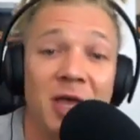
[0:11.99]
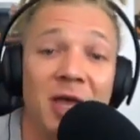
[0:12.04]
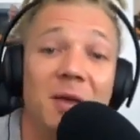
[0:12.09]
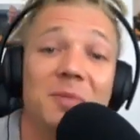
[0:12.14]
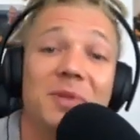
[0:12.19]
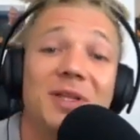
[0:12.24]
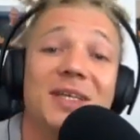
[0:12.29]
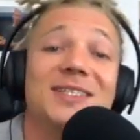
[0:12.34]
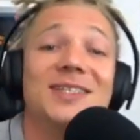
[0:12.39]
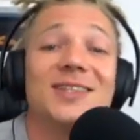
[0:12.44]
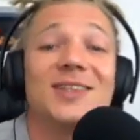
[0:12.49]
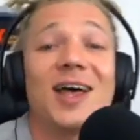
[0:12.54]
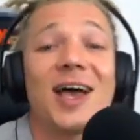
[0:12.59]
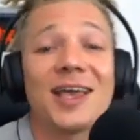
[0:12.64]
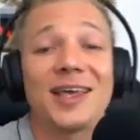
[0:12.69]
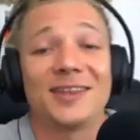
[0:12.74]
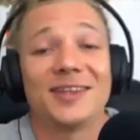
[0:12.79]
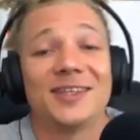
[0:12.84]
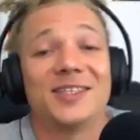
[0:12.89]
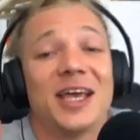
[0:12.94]
Please
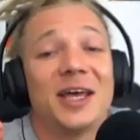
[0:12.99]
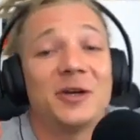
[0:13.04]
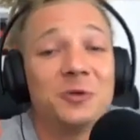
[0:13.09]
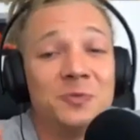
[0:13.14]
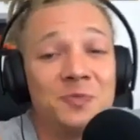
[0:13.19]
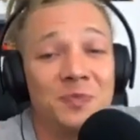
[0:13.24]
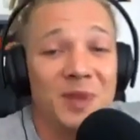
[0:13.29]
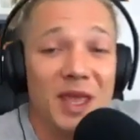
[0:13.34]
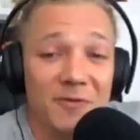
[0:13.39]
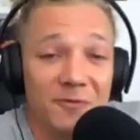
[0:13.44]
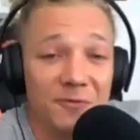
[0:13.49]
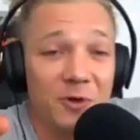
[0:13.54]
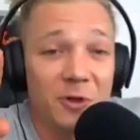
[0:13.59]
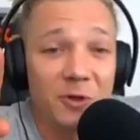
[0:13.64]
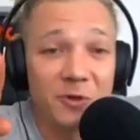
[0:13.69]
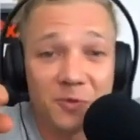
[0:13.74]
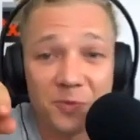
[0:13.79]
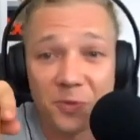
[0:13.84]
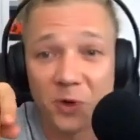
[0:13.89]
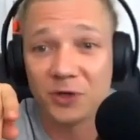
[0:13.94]
like the channel and follow
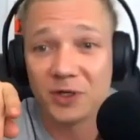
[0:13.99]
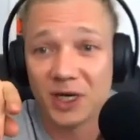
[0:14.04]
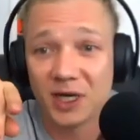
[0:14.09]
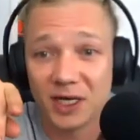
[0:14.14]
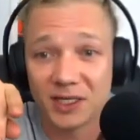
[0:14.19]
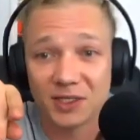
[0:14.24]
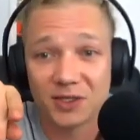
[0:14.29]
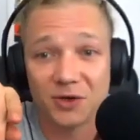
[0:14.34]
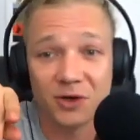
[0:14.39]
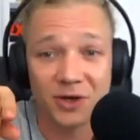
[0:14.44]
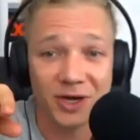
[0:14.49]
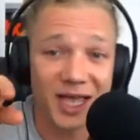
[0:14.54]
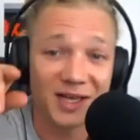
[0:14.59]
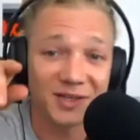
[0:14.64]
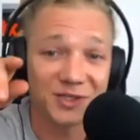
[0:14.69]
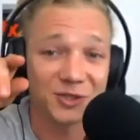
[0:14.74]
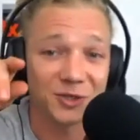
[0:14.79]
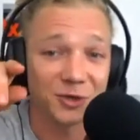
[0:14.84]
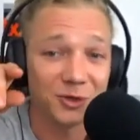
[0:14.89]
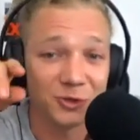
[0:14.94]
the podcast on our
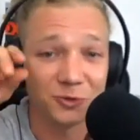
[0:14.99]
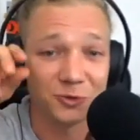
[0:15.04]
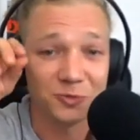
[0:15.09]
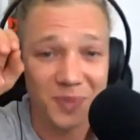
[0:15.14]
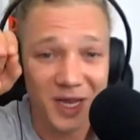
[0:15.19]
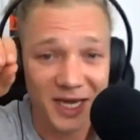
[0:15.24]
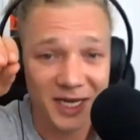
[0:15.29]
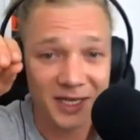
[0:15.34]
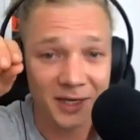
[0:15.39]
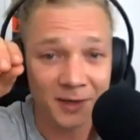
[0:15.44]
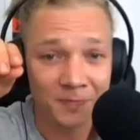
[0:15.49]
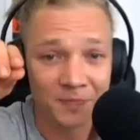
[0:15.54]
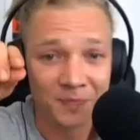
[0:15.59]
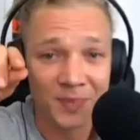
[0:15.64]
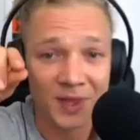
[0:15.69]
social media,